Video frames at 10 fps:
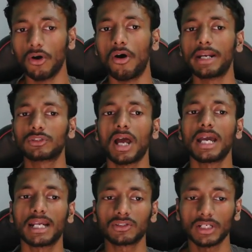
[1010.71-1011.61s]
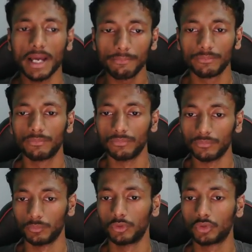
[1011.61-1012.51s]
where actually I can actually have
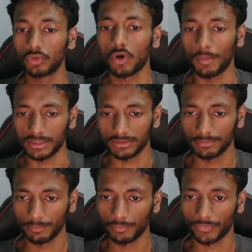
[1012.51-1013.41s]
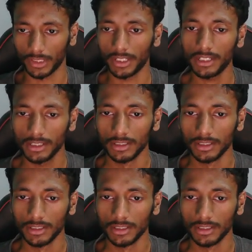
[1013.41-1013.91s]
2 commas, right?